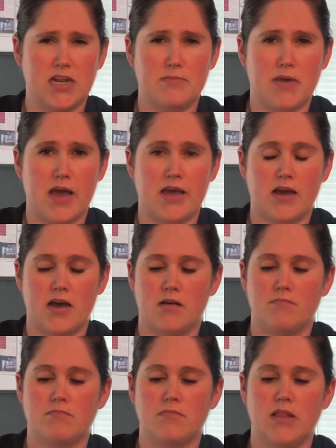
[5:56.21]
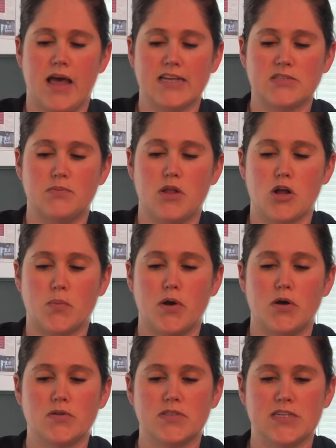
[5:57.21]
in my last blog
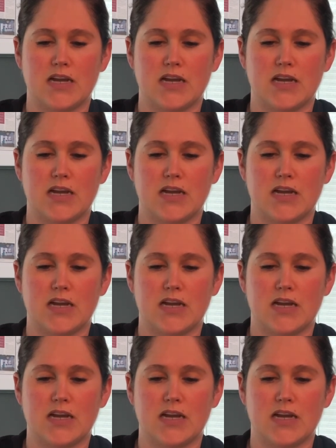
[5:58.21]
post,